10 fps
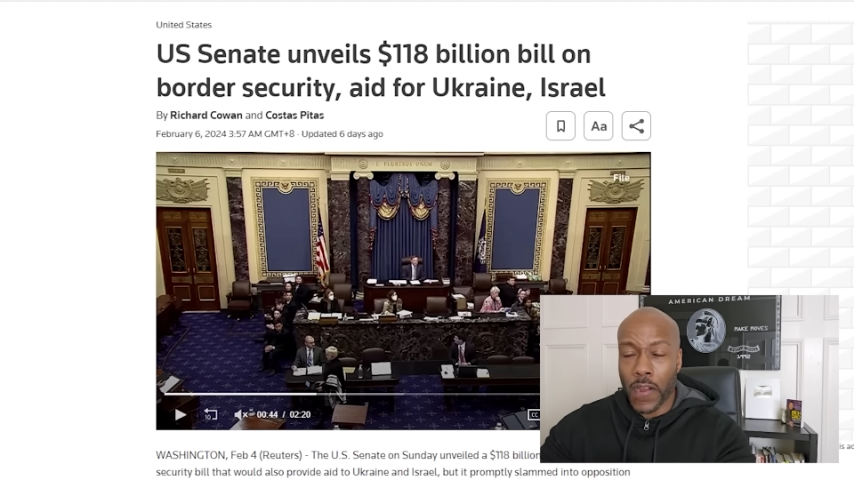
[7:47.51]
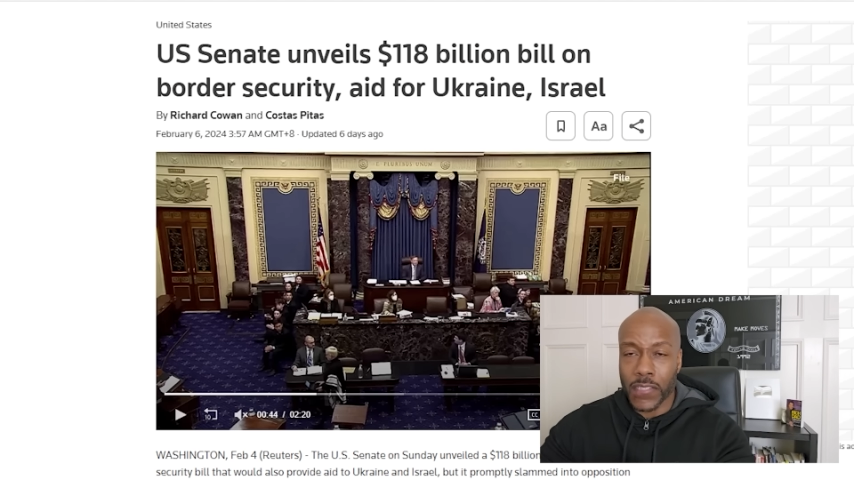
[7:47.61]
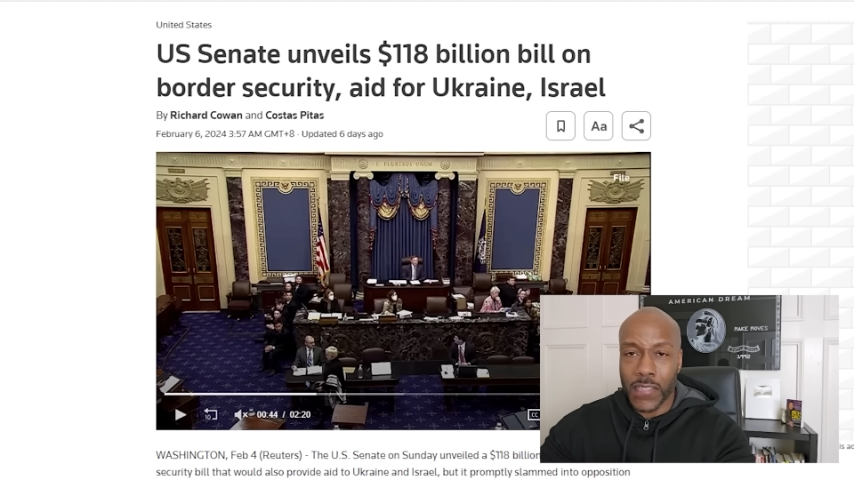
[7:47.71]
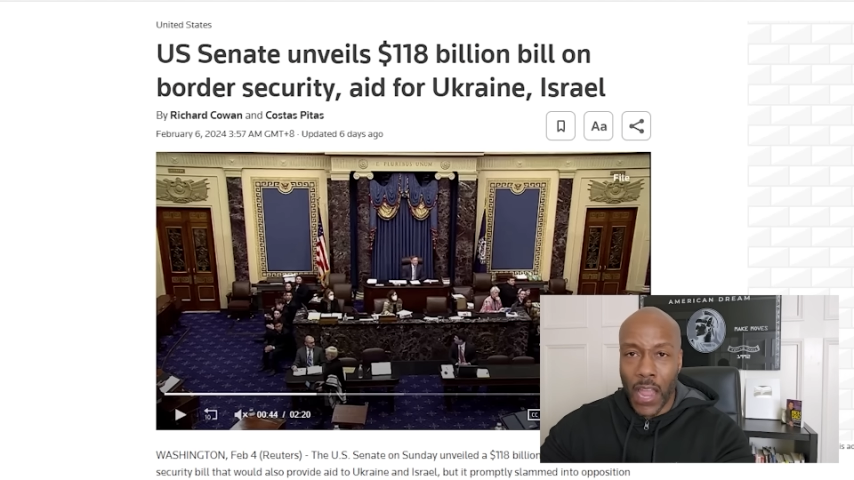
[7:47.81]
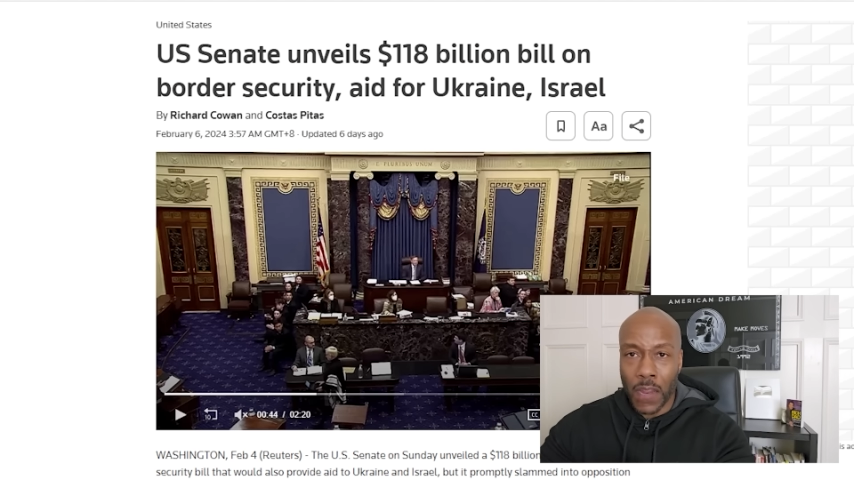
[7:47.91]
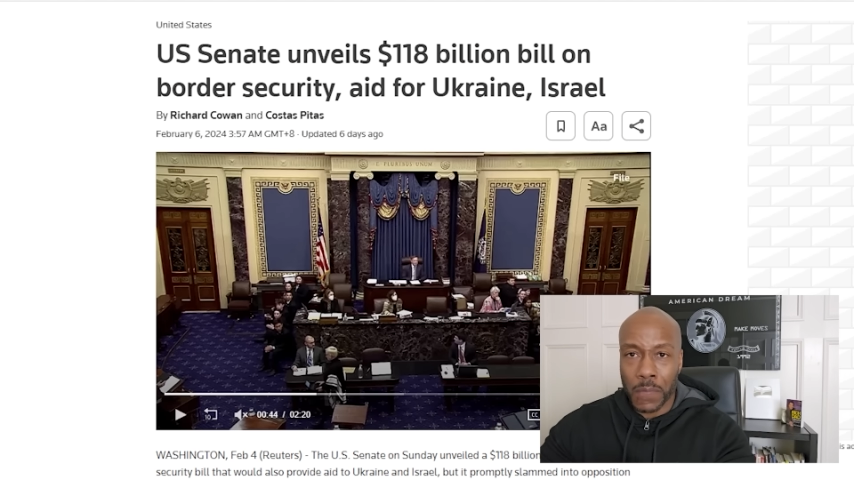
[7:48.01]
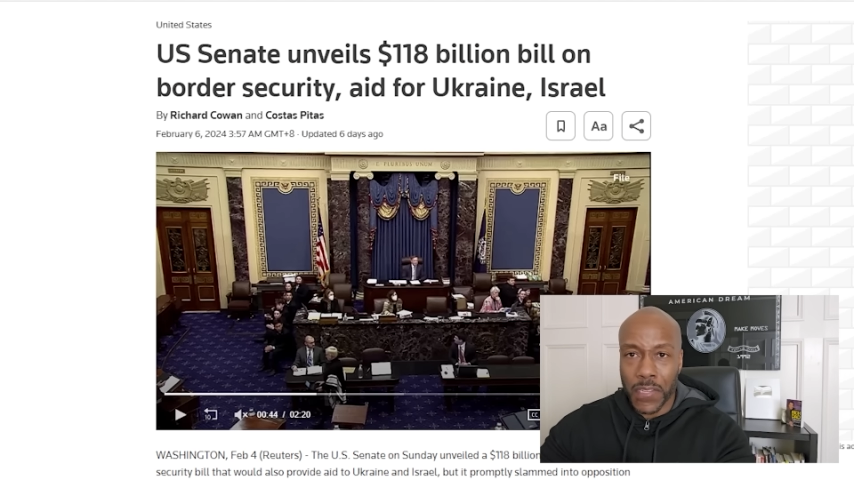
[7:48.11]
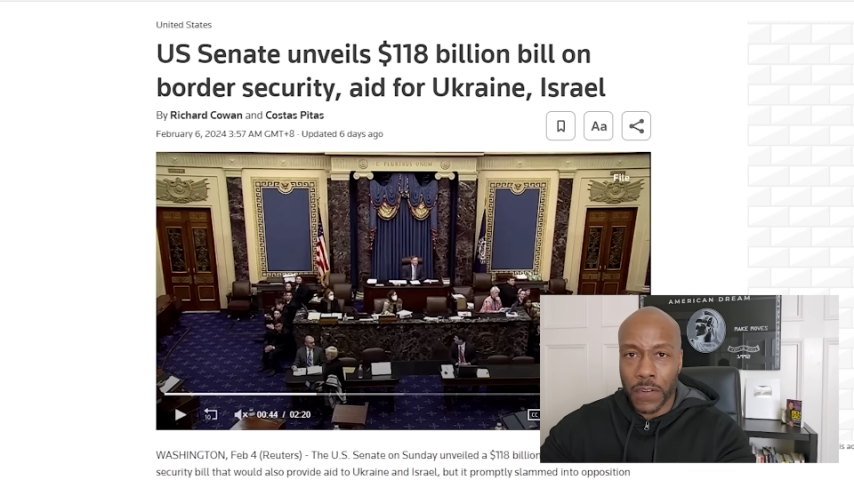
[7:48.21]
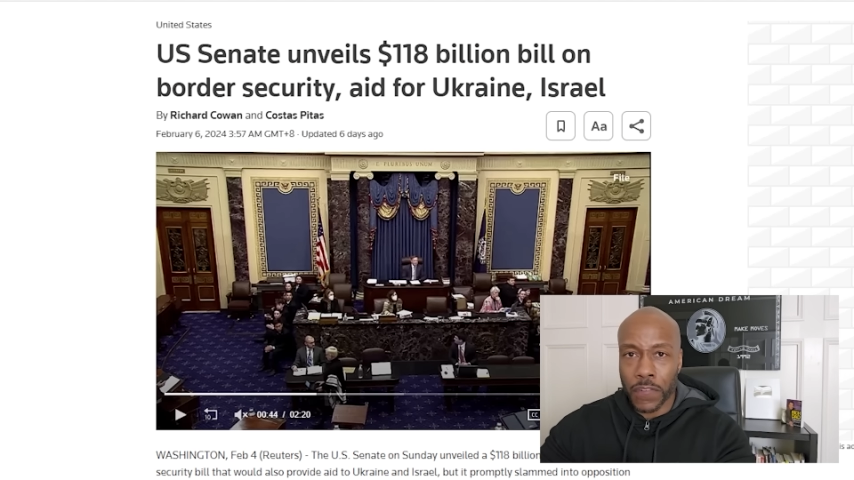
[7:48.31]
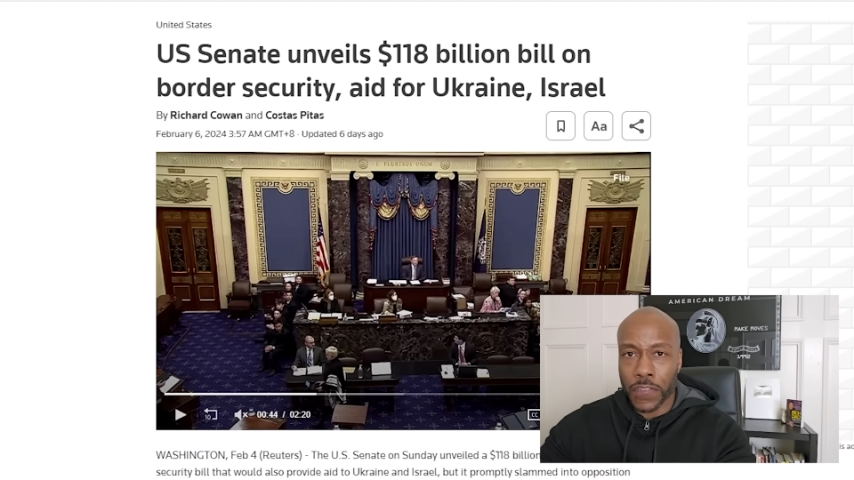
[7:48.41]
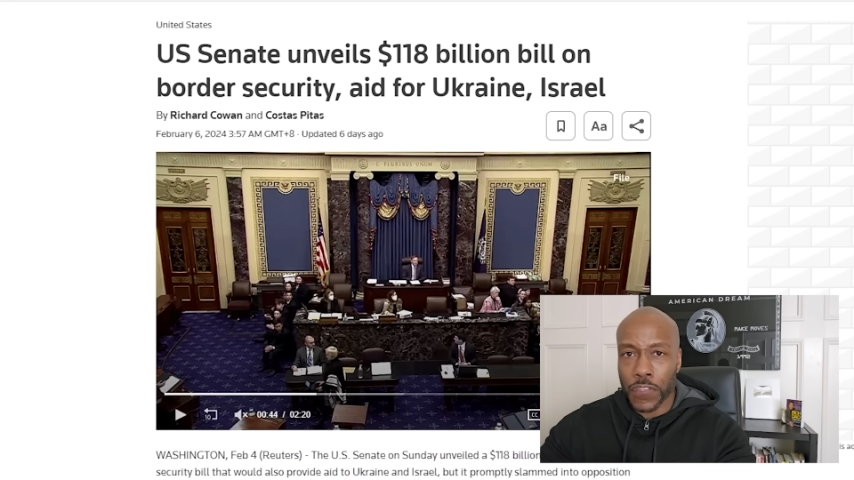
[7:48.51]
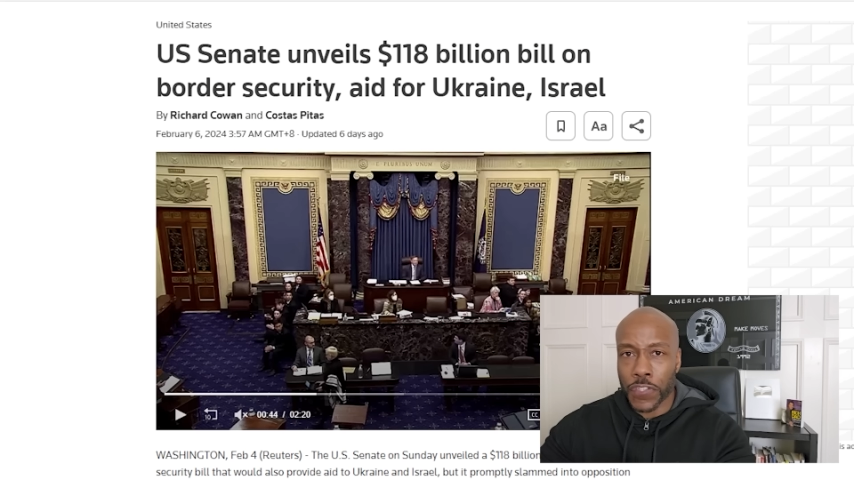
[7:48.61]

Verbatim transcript: asylum seekers to